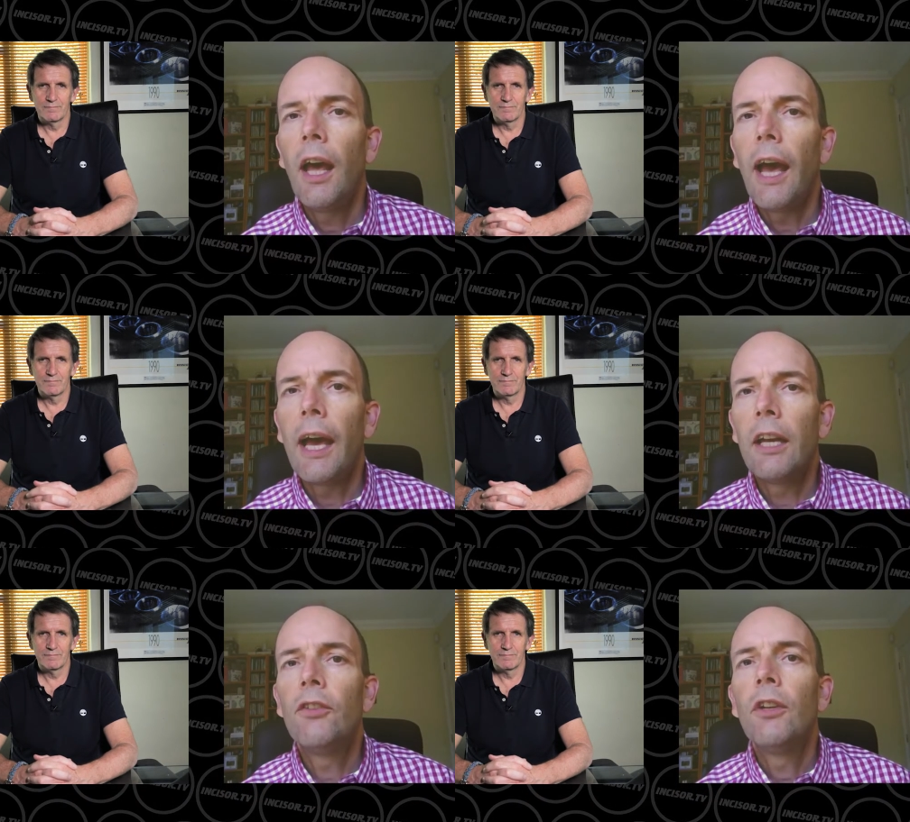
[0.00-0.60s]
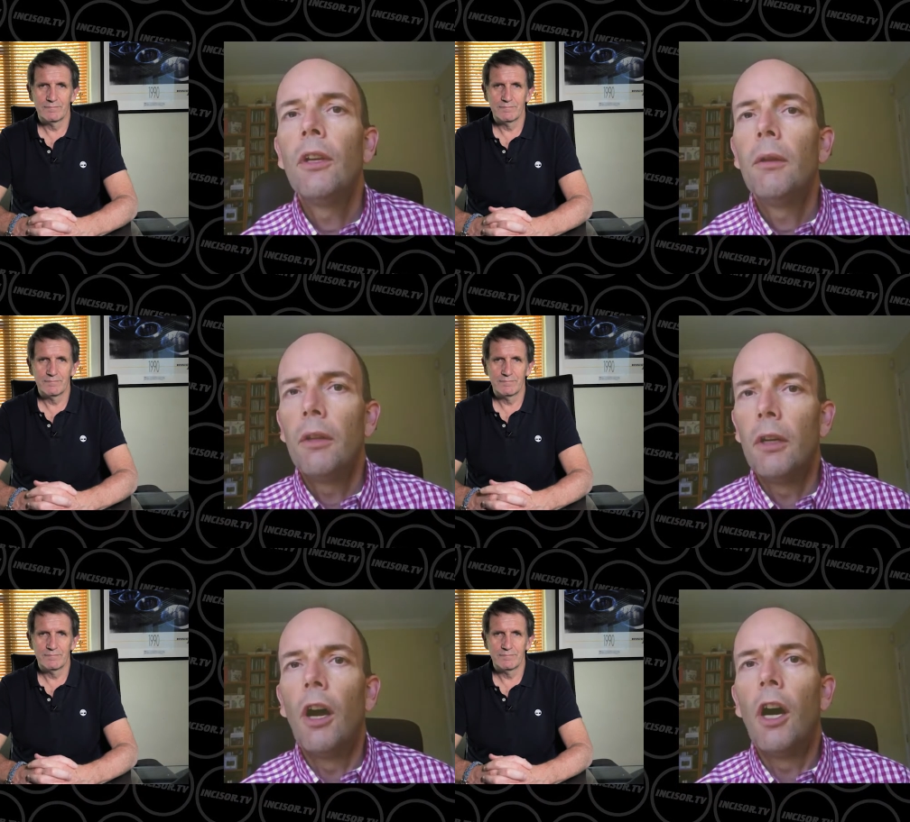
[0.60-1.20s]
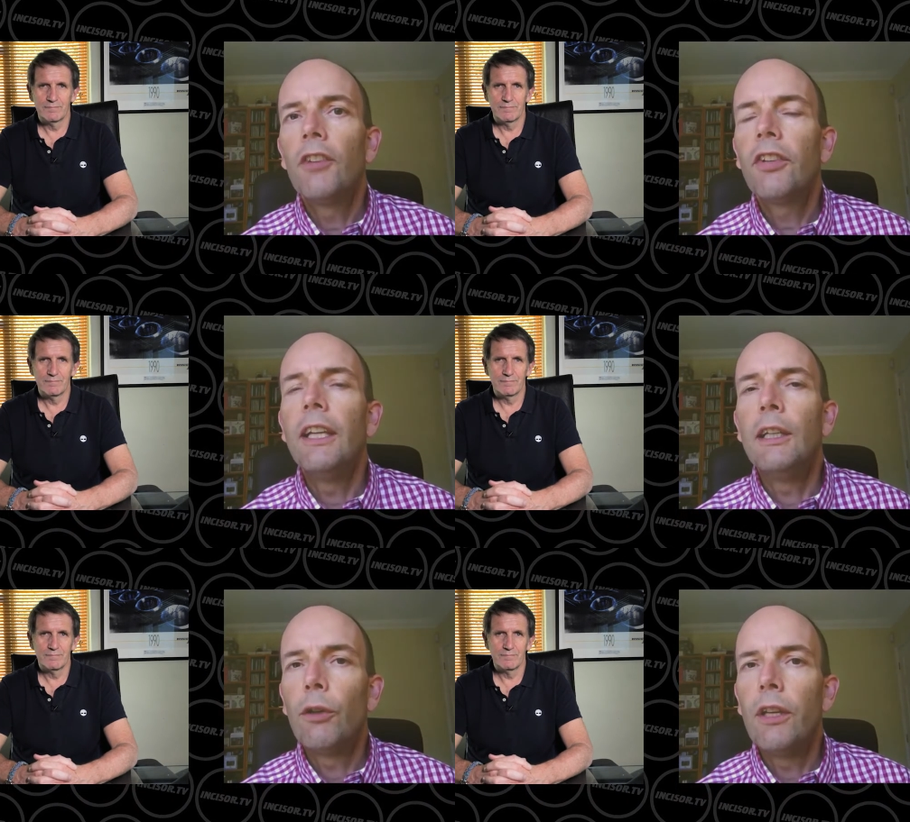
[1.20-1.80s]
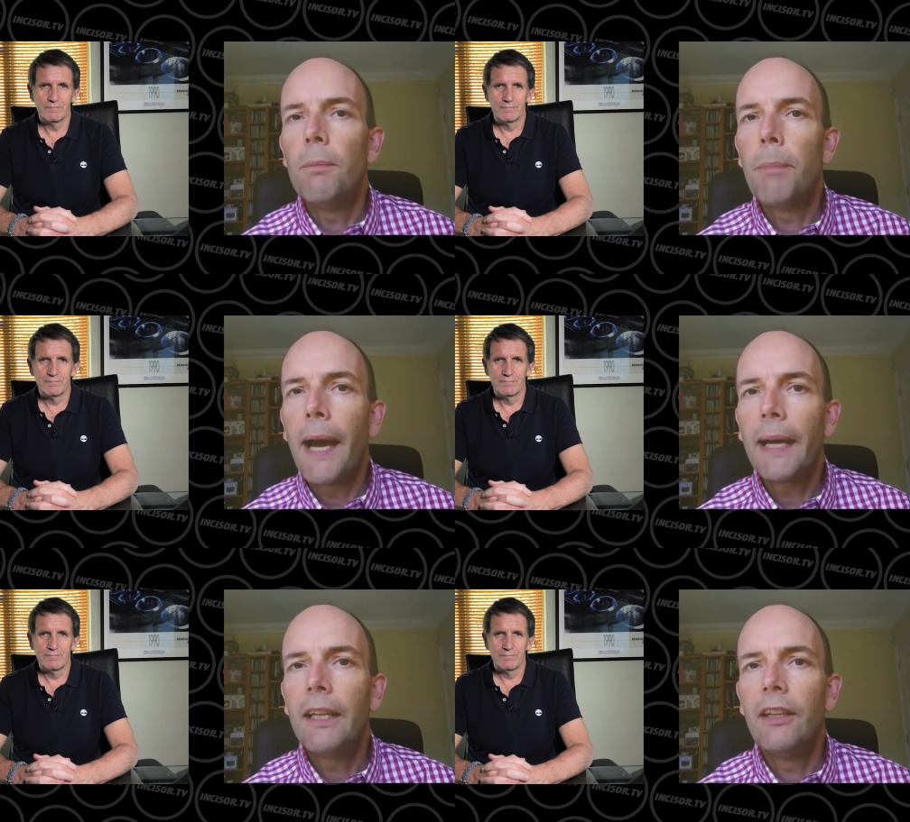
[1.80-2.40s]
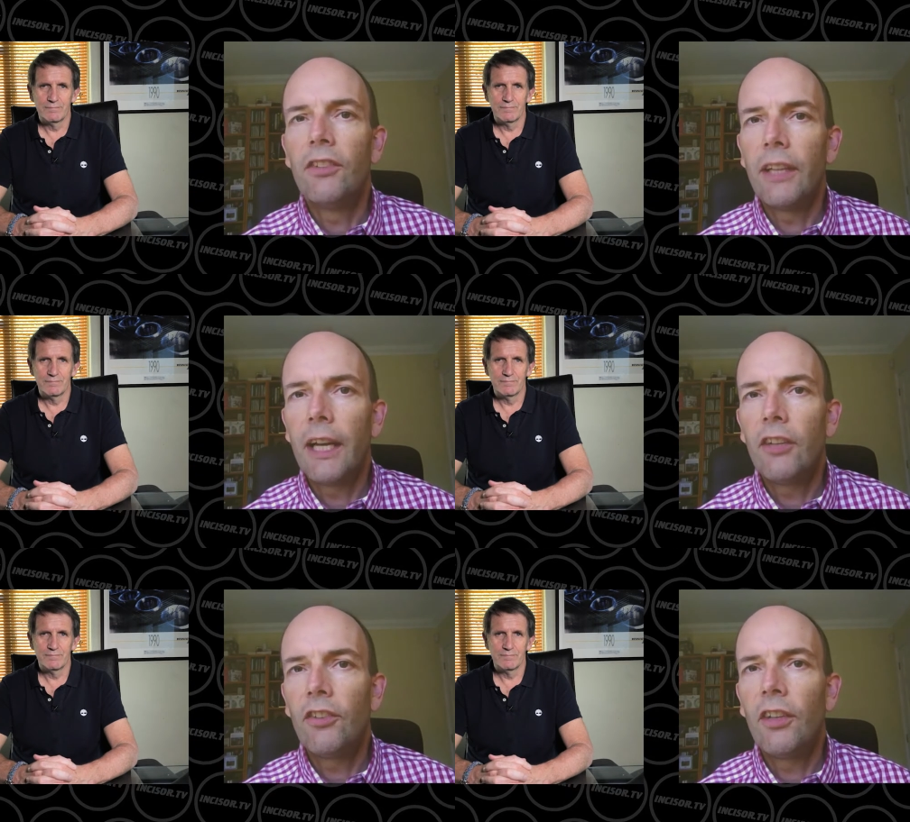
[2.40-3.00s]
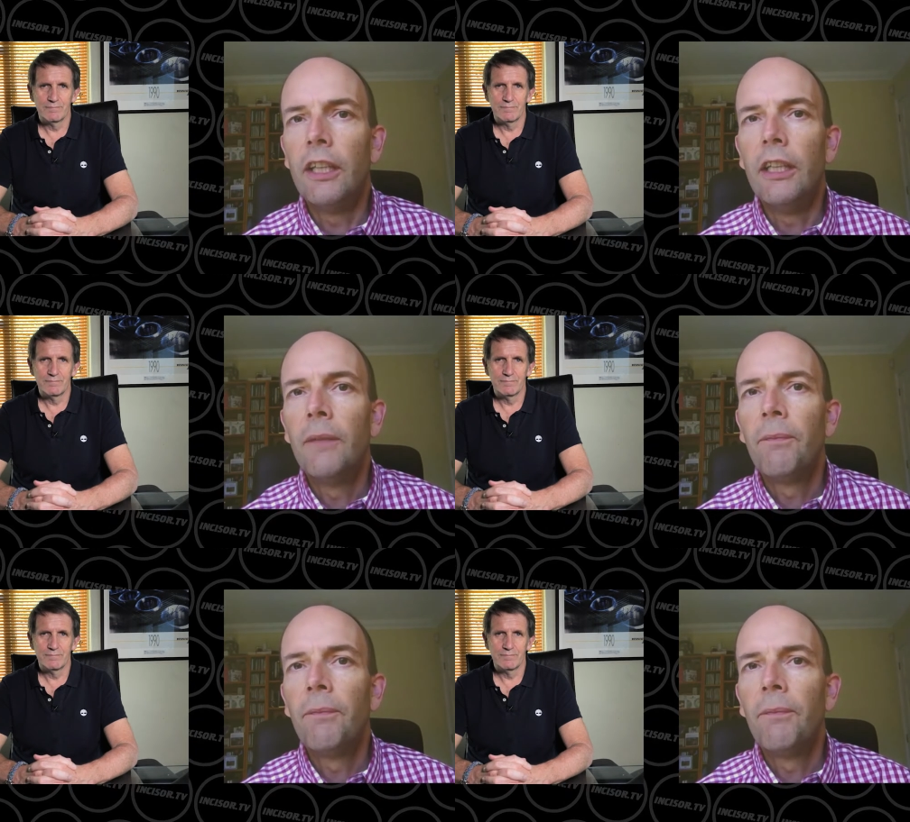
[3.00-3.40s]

Speaker 1: And our take looking back is that actually